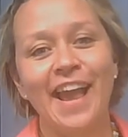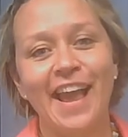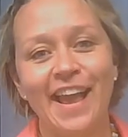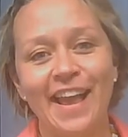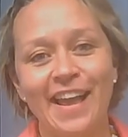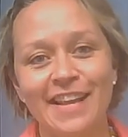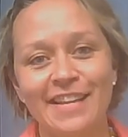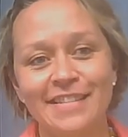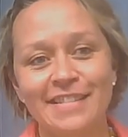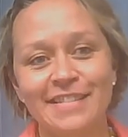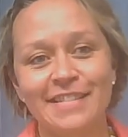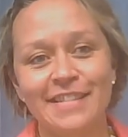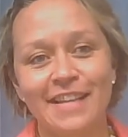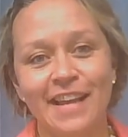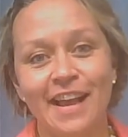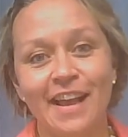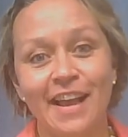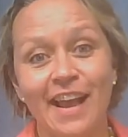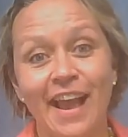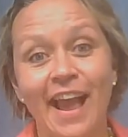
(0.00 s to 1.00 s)
And
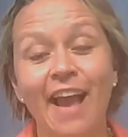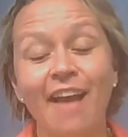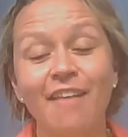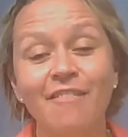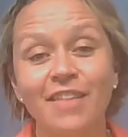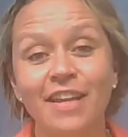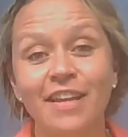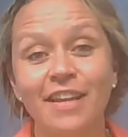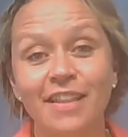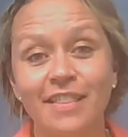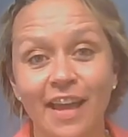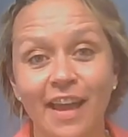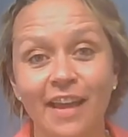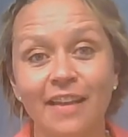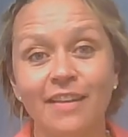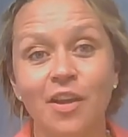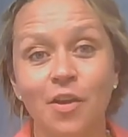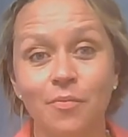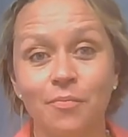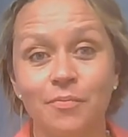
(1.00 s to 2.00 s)
uh, having
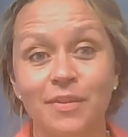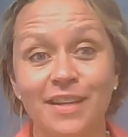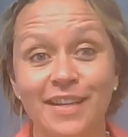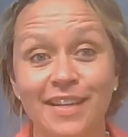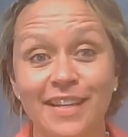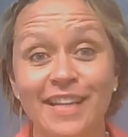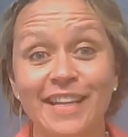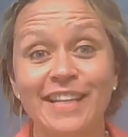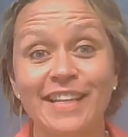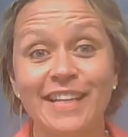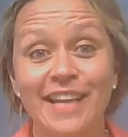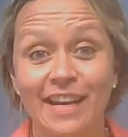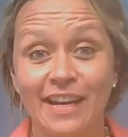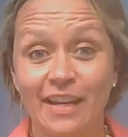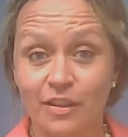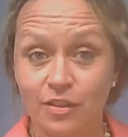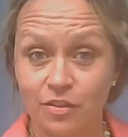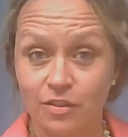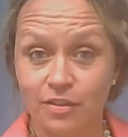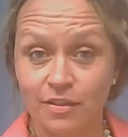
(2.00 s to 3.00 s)
that company
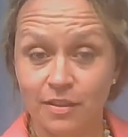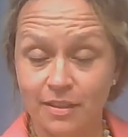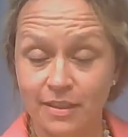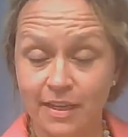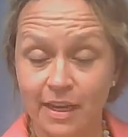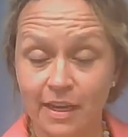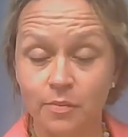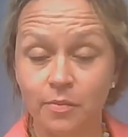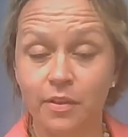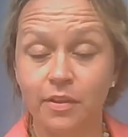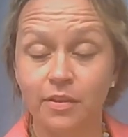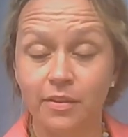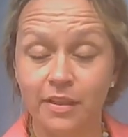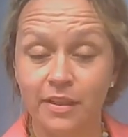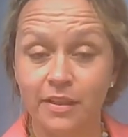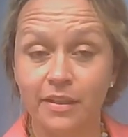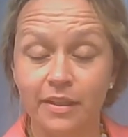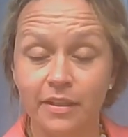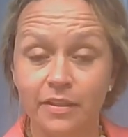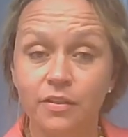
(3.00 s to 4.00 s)
get a
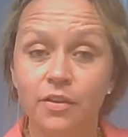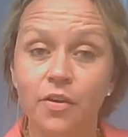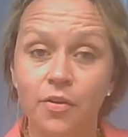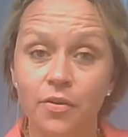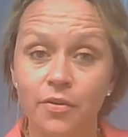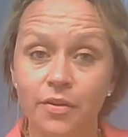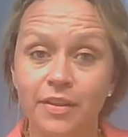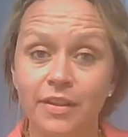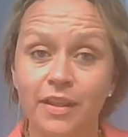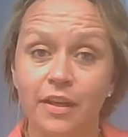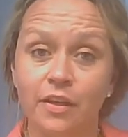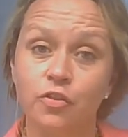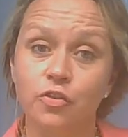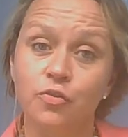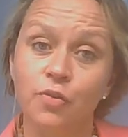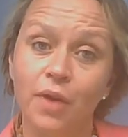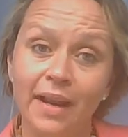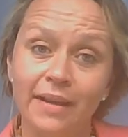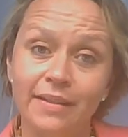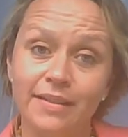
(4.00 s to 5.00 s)
sustainability linked loan that
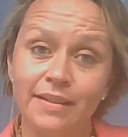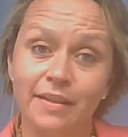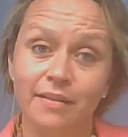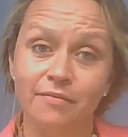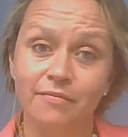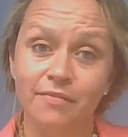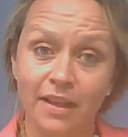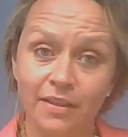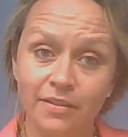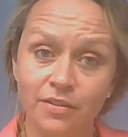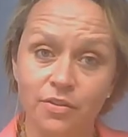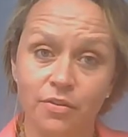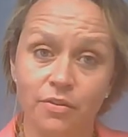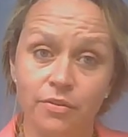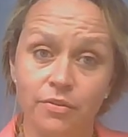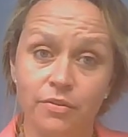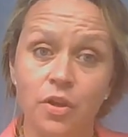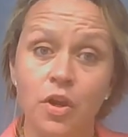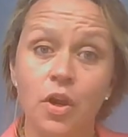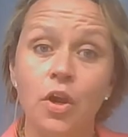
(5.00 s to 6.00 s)
attracted
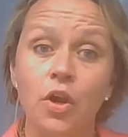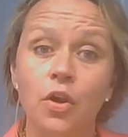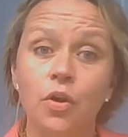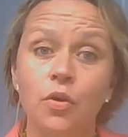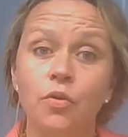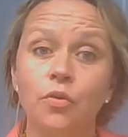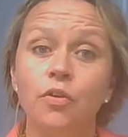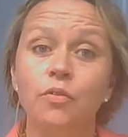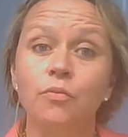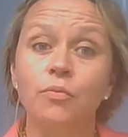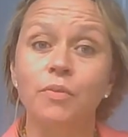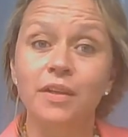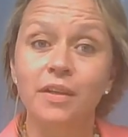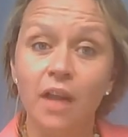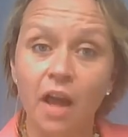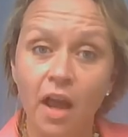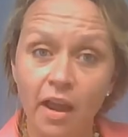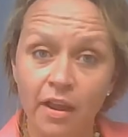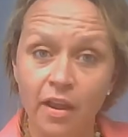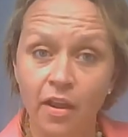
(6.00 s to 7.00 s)
investors who could
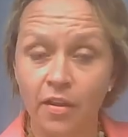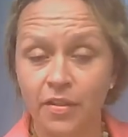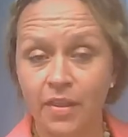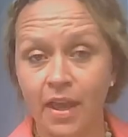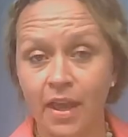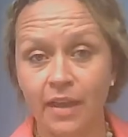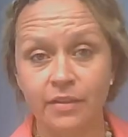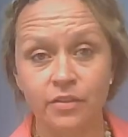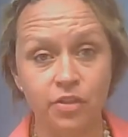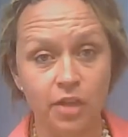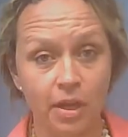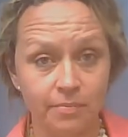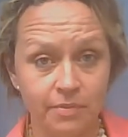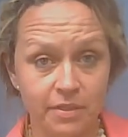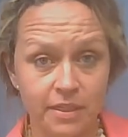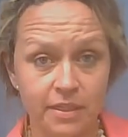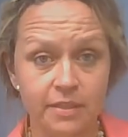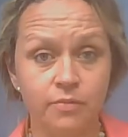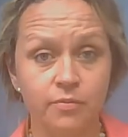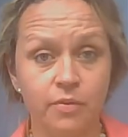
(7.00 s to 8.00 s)
rely on that
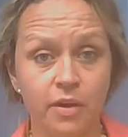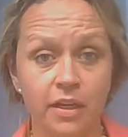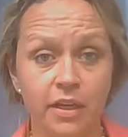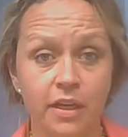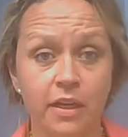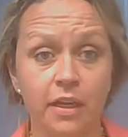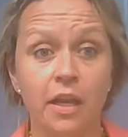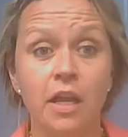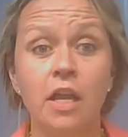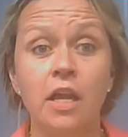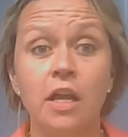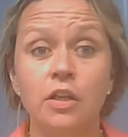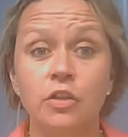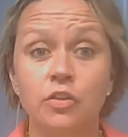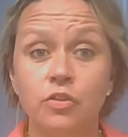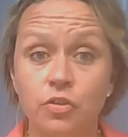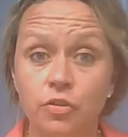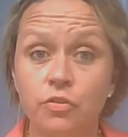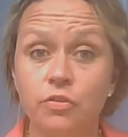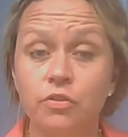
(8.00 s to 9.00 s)
Japanese rating
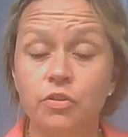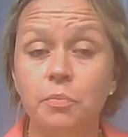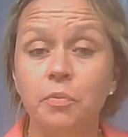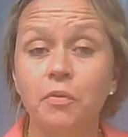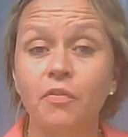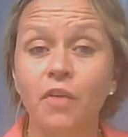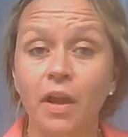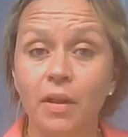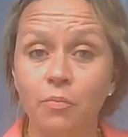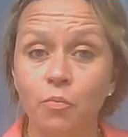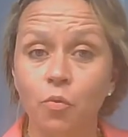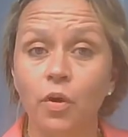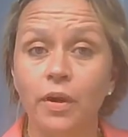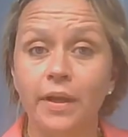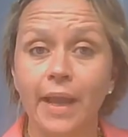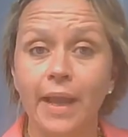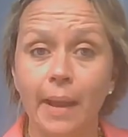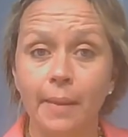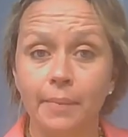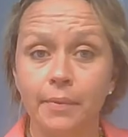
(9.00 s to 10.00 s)
to, to provide more
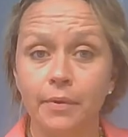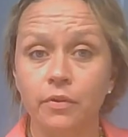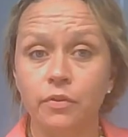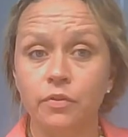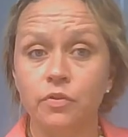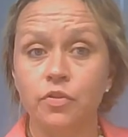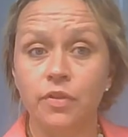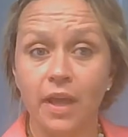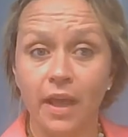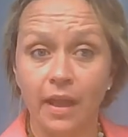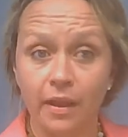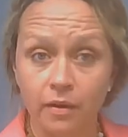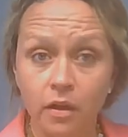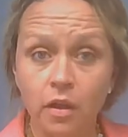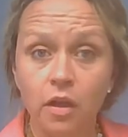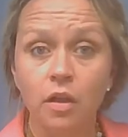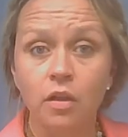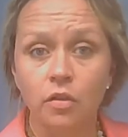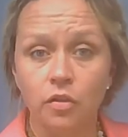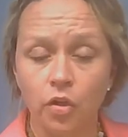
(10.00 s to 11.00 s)
capital to
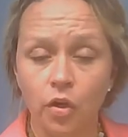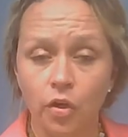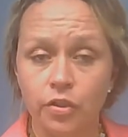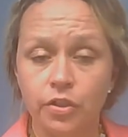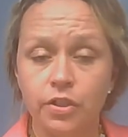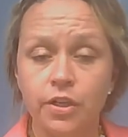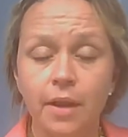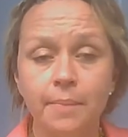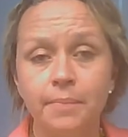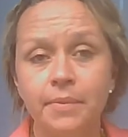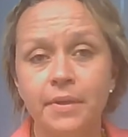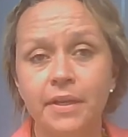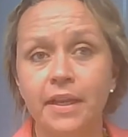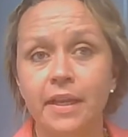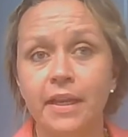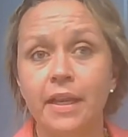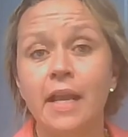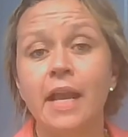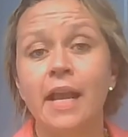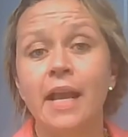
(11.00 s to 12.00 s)
that large
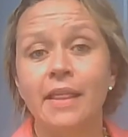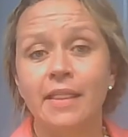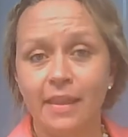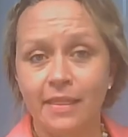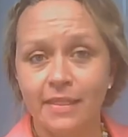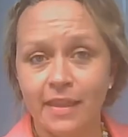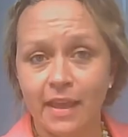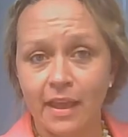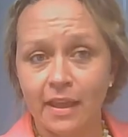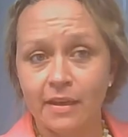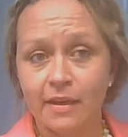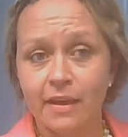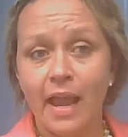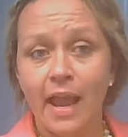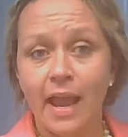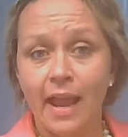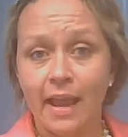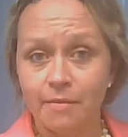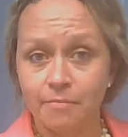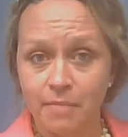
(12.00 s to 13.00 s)
company that then
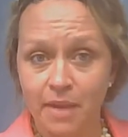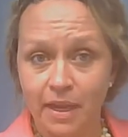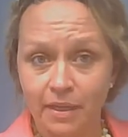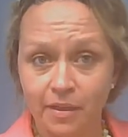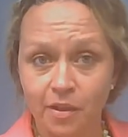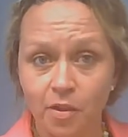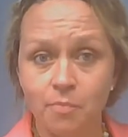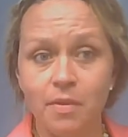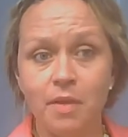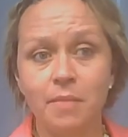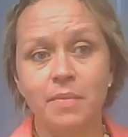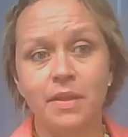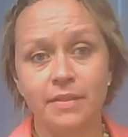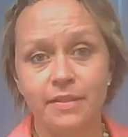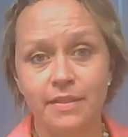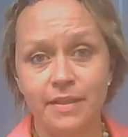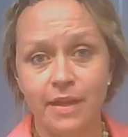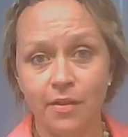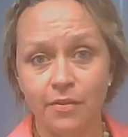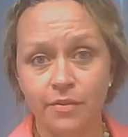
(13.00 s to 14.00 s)
had made
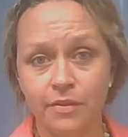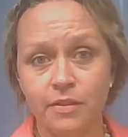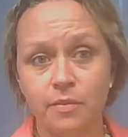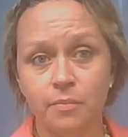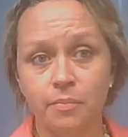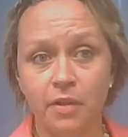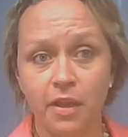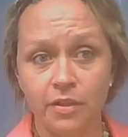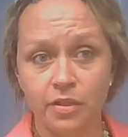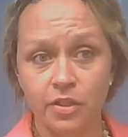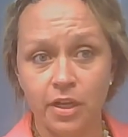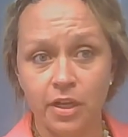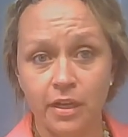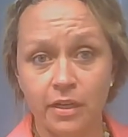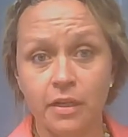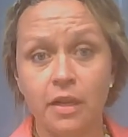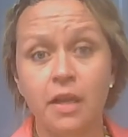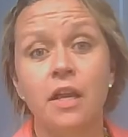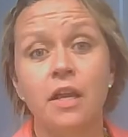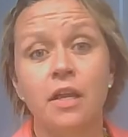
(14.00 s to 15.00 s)
commitments down the supply
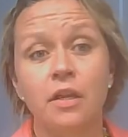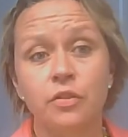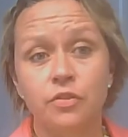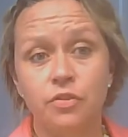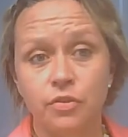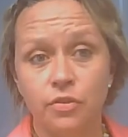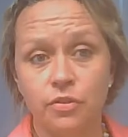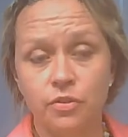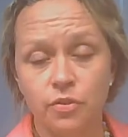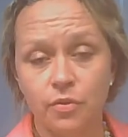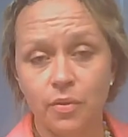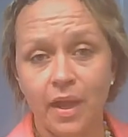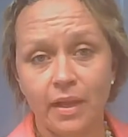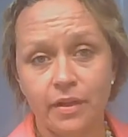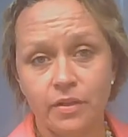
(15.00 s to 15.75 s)
chain to, to